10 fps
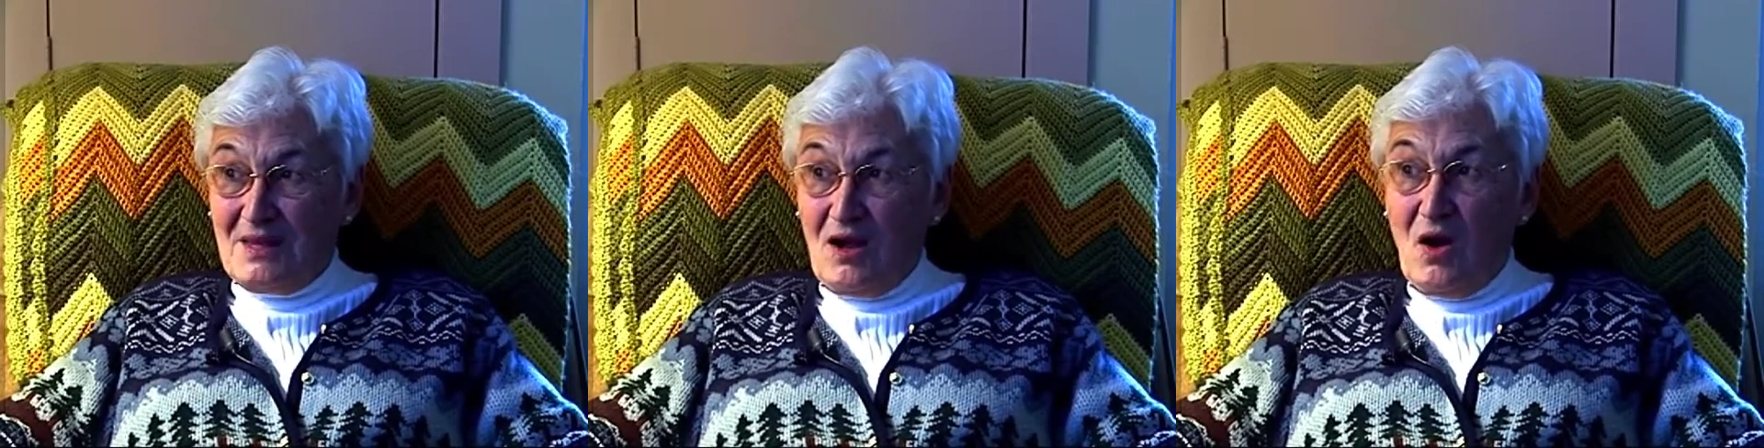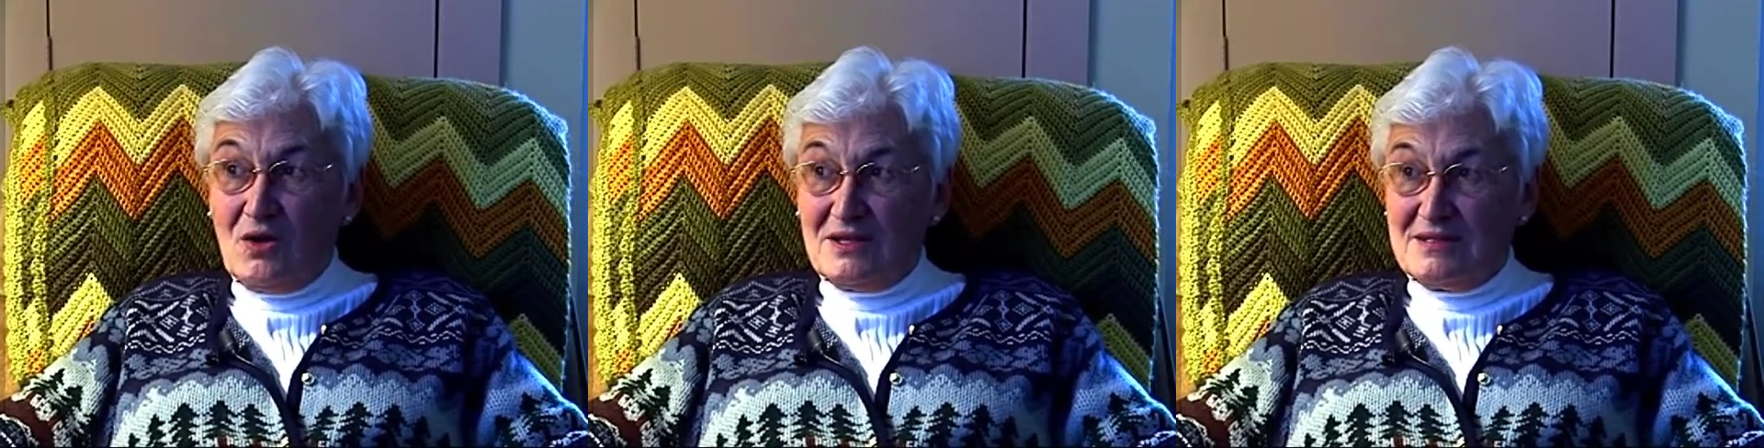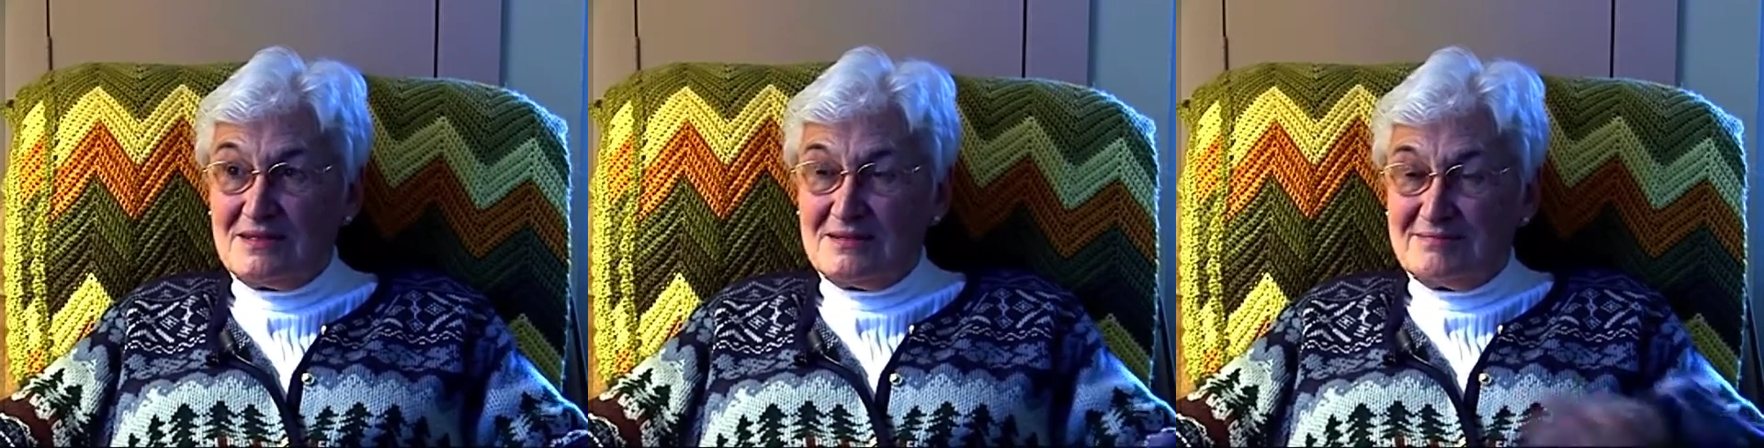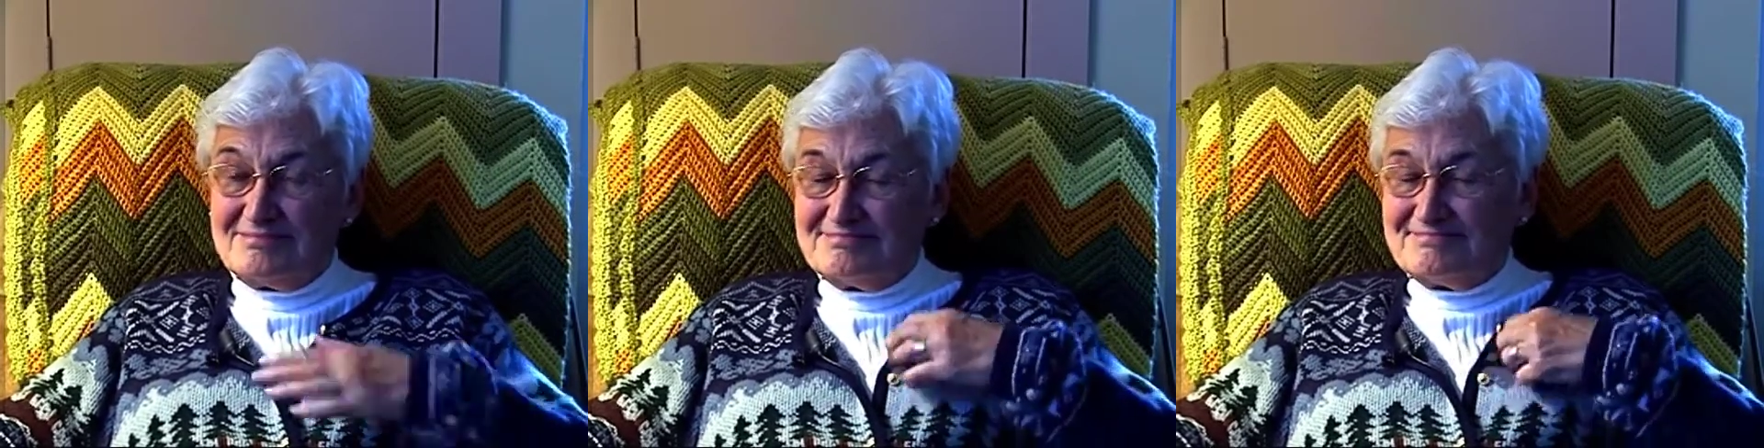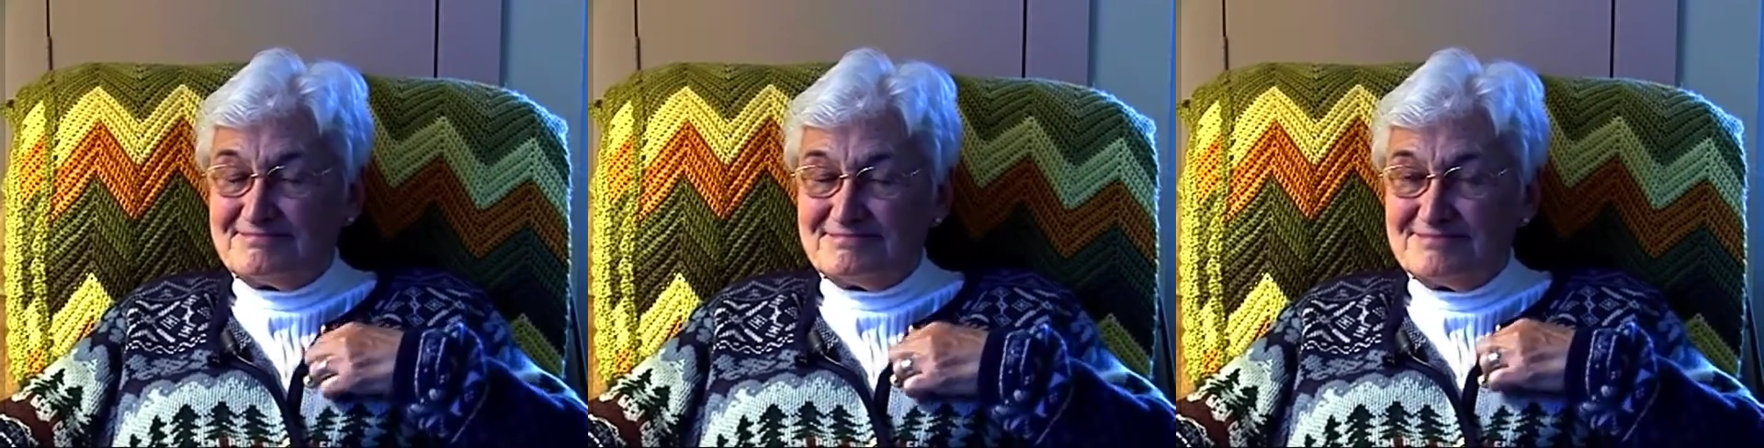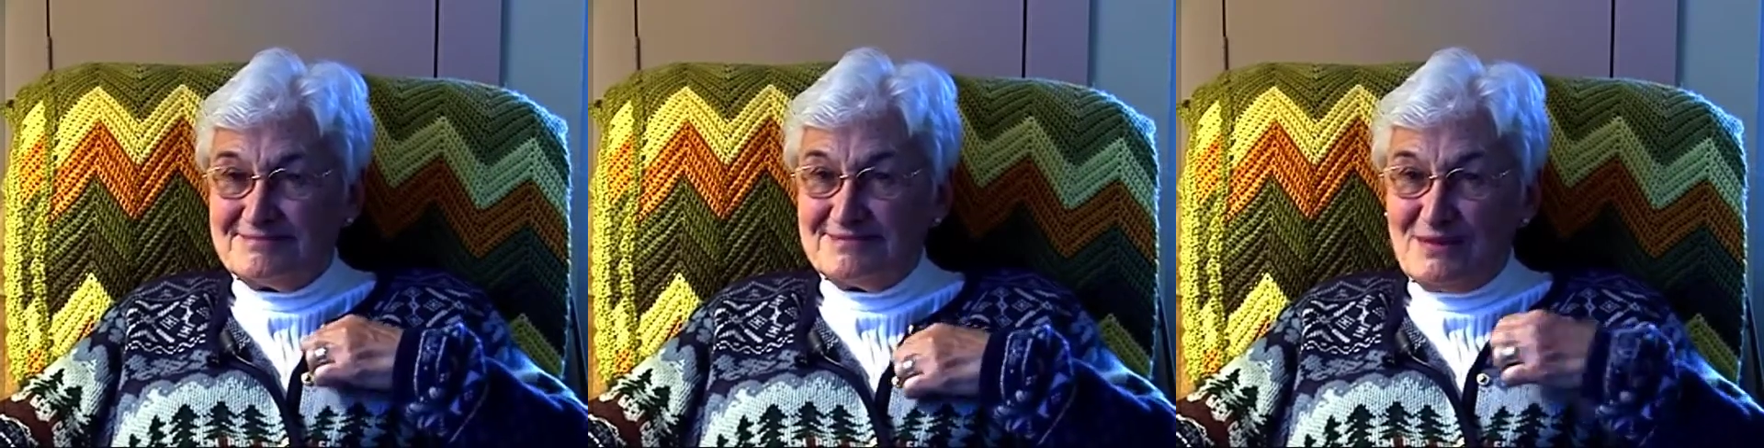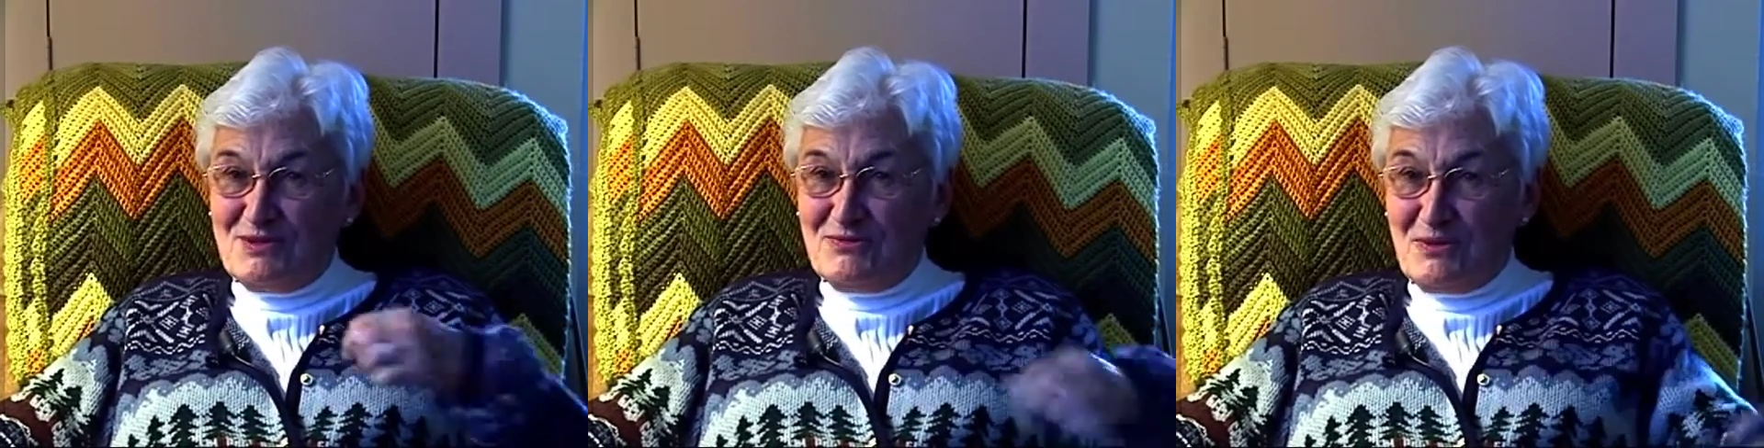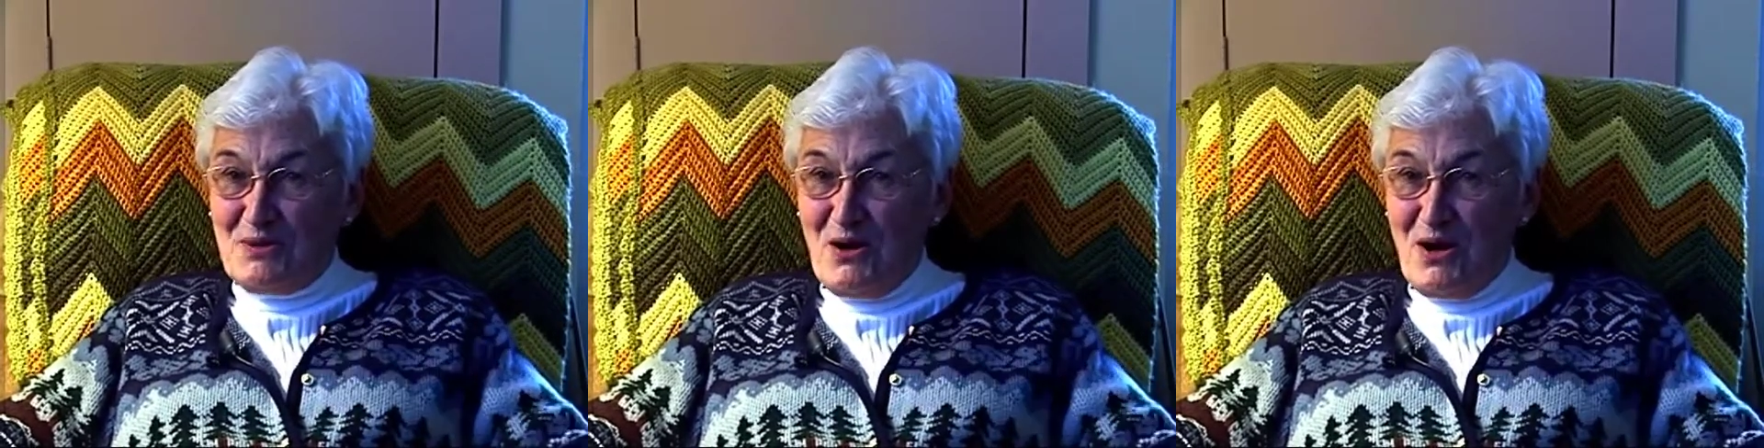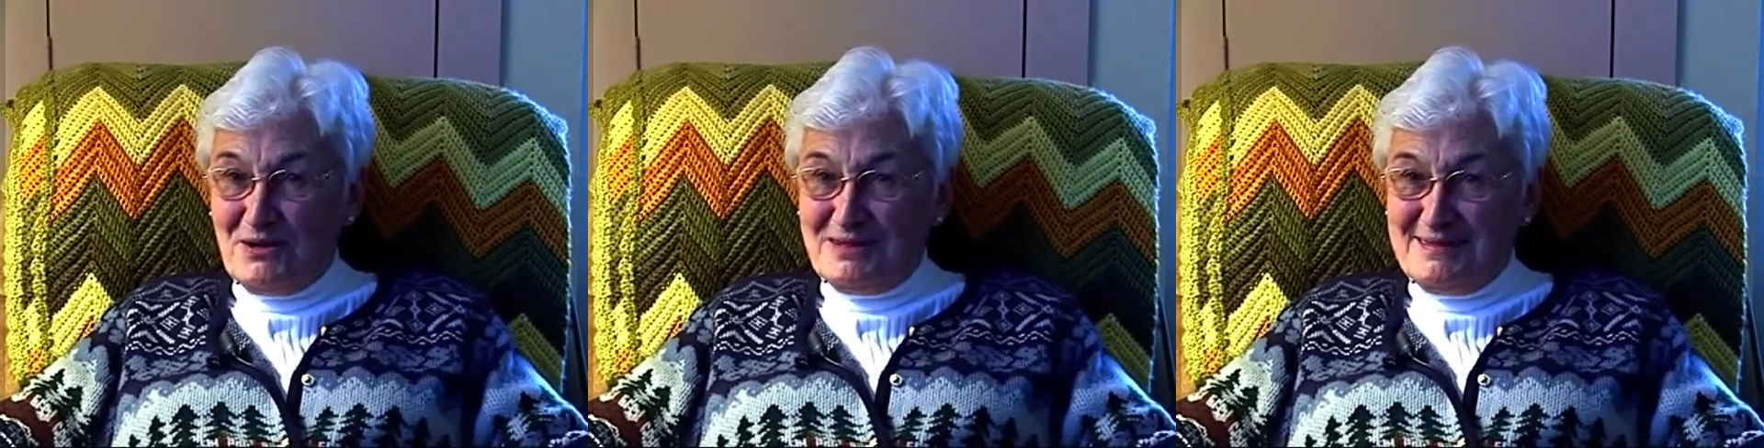ALDHA's was from the heart.